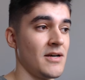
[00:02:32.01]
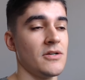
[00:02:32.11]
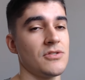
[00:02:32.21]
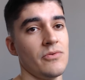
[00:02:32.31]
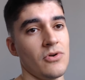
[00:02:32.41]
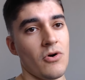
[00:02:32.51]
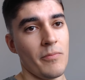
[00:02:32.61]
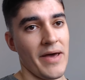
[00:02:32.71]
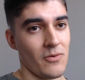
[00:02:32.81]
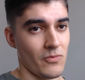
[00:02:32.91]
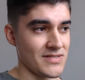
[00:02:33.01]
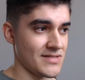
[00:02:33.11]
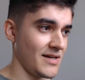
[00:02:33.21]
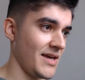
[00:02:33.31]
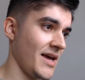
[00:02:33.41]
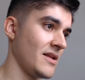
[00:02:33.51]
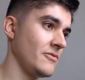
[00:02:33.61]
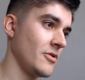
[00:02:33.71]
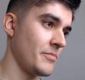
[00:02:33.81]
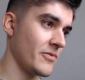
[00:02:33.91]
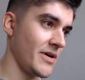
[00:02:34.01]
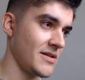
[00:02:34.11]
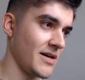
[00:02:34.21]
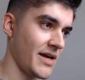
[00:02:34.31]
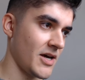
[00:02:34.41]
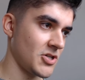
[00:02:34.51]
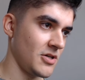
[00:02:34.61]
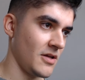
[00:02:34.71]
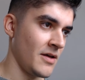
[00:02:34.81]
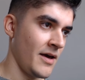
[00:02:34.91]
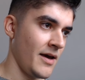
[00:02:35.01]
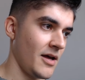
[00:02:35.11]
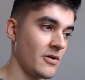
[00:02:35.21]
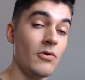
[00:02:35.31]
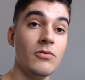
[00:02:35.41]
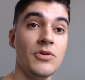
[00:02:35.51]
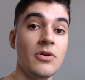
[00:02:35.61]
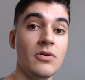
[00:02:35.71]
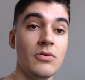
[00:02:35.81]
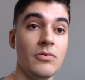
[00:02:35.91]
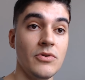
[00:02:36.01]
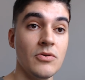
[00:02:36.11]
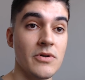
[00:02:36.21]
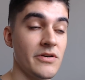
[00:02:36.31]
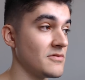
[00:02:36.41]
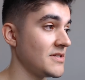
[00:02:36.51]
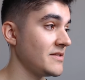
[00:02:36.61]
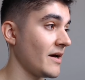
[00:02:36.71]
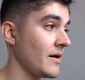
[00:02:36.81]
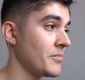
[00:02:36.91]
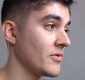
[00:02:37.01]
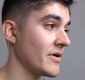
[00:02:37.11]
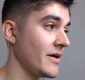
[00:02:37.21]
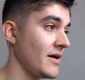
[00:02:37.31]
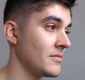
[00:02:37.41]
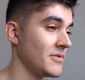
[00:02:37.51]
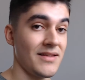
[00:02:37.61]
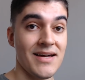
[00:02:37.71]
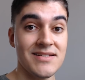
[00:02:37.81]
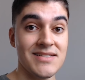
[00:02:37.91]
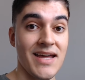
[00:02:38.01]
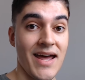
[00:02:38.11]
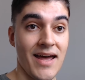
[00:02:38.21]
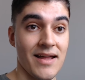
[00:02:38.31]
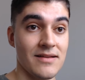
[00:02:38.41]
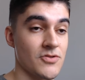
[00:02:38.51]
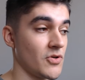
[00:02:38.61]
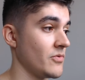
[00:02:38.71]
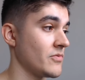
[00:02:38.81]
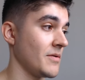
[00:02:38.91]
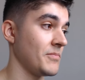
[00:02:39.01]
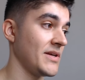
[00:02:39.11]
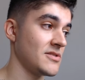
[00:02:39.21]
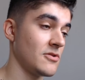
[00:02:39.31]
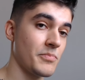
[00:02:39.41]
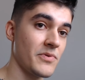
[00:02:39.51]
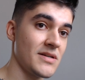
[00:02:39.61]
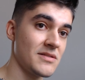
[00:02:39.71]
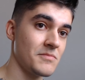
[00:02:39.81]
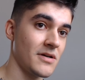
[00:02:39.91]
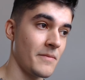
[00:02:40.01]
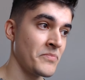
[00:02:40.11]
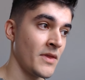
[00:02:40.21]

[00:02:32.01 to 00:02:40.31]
So you go back once again, you upgrade the caching, and oh no, you were using TypeORM and that is dead. So you replace to Prisma.